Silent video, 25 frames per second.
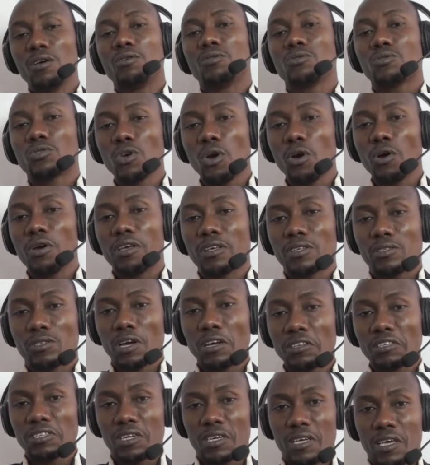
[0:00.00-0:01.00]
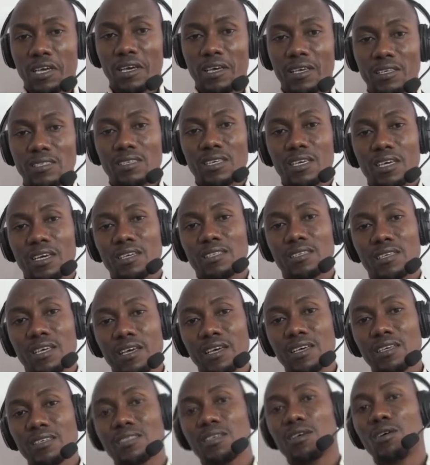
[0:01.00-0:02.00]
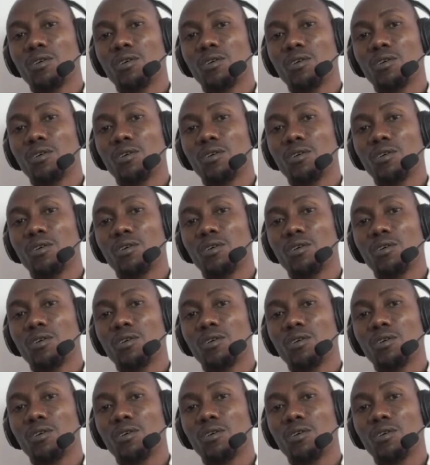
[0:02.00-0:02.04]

So in such a case, it is